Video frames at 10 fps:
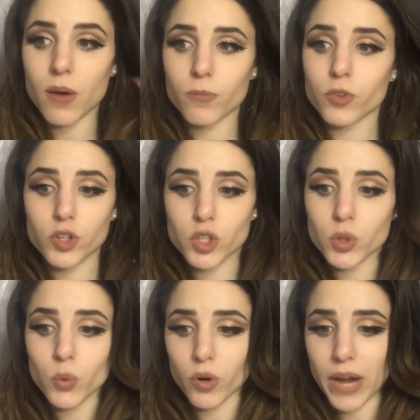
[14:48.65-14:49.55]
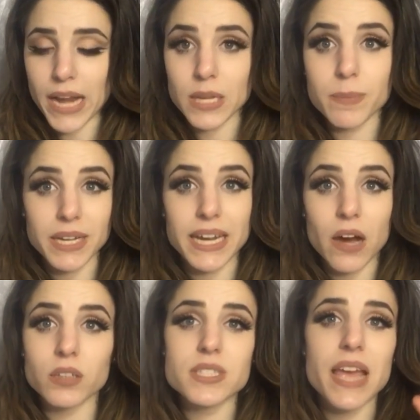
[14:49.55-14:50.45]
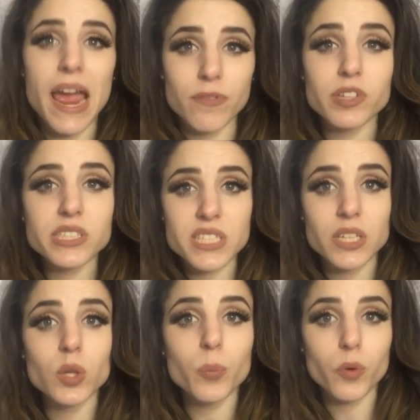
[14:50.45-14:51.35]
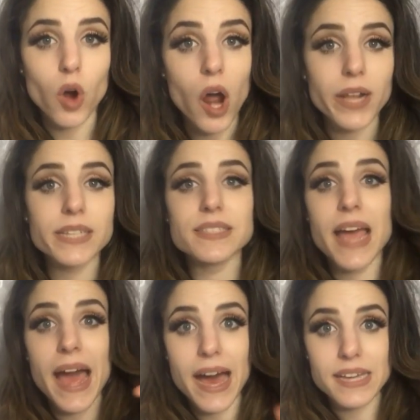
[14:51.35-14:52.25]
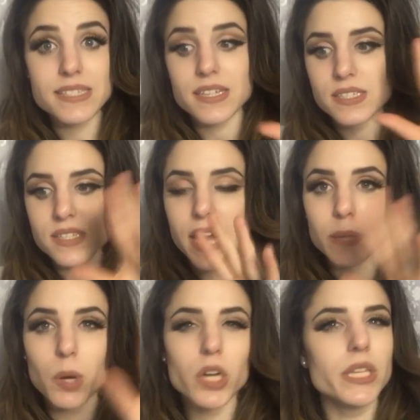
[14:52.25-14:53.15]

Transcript: for you or anybody else, every single product has a sidebar.